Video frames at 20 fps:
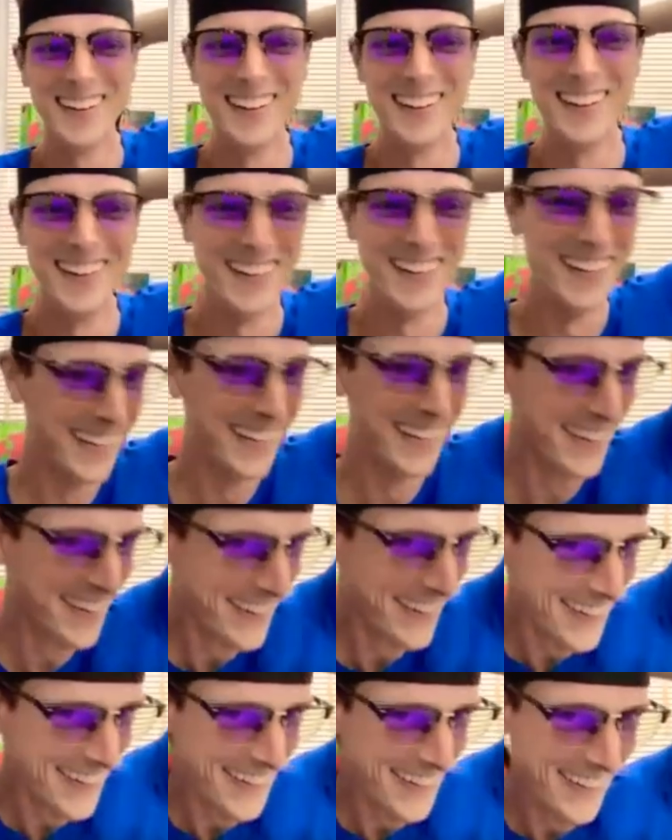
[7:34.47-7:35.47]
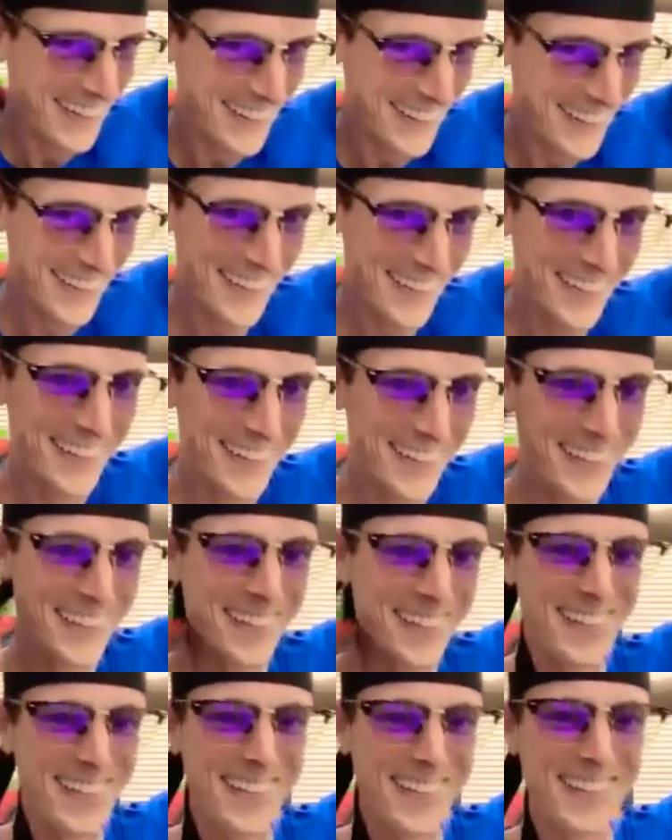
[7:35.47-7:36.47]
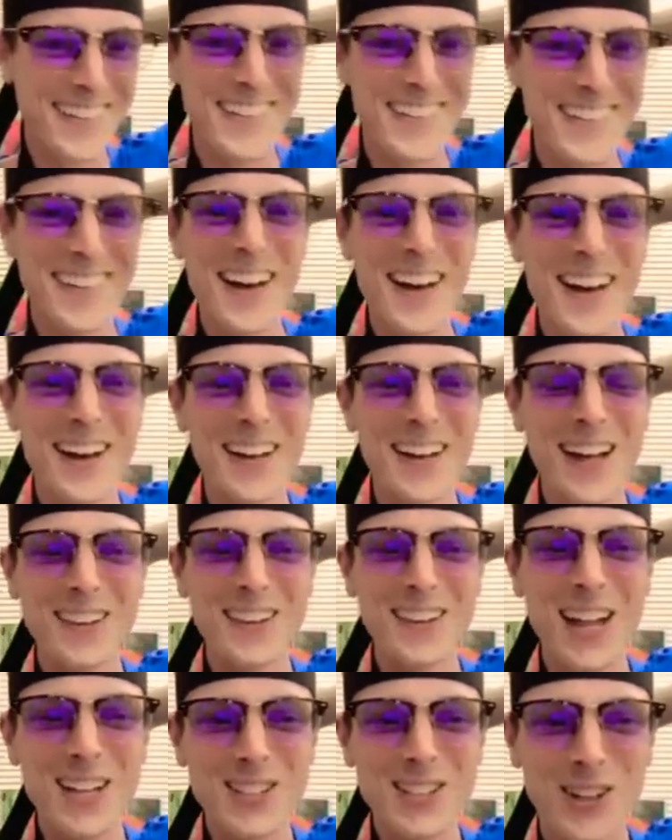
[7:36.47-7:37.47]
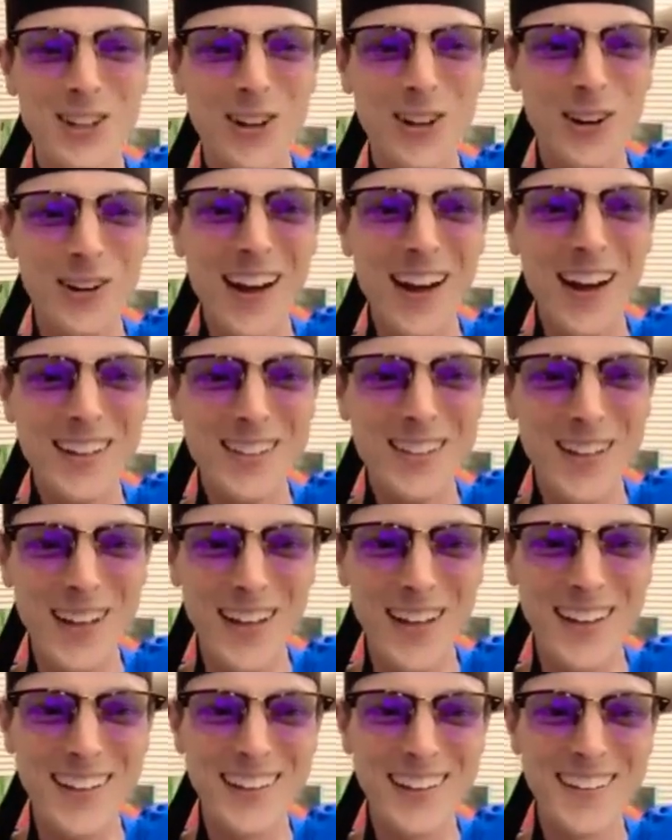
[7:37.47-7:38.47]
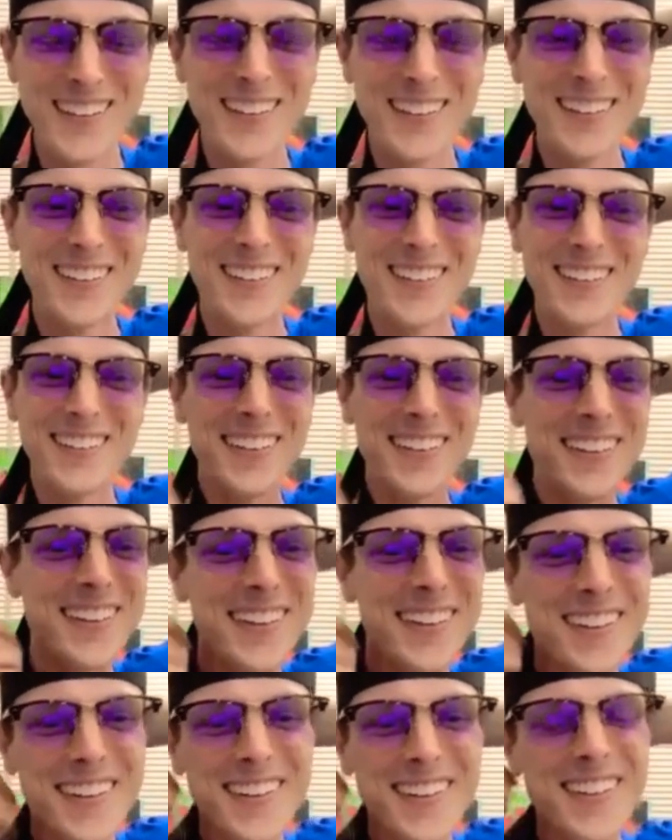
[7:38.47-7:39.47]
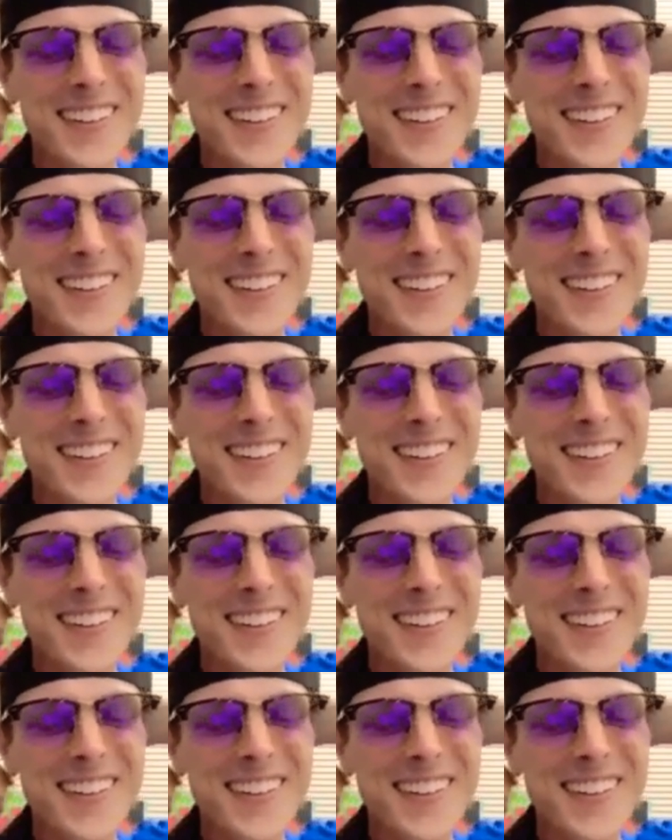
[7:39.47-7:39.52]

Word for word: it's cool. Yeah, that's karate. Oh,